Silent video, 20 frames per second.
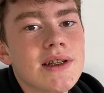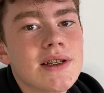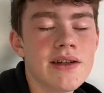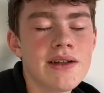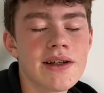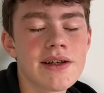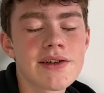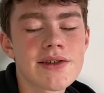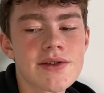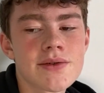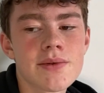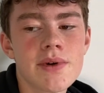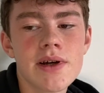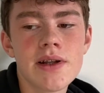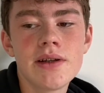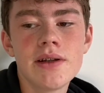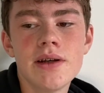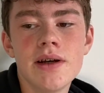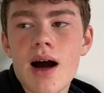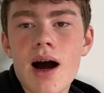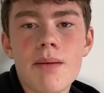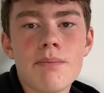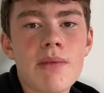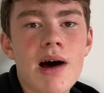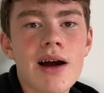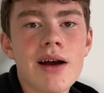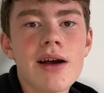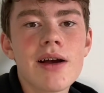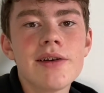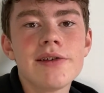Next one,
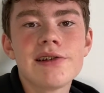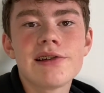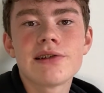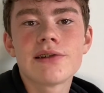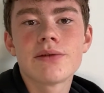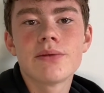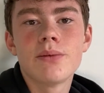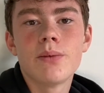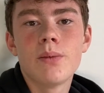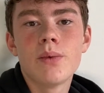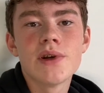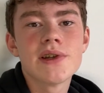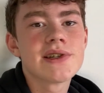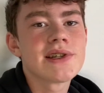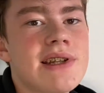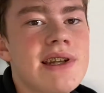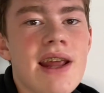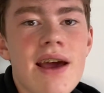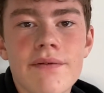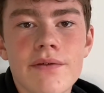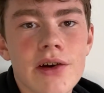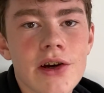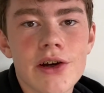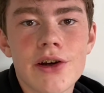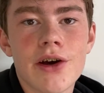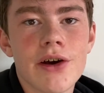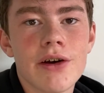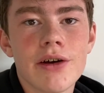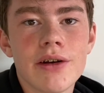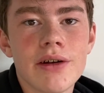Among Us was never
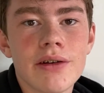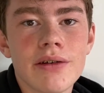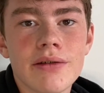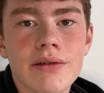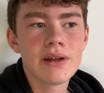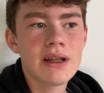good.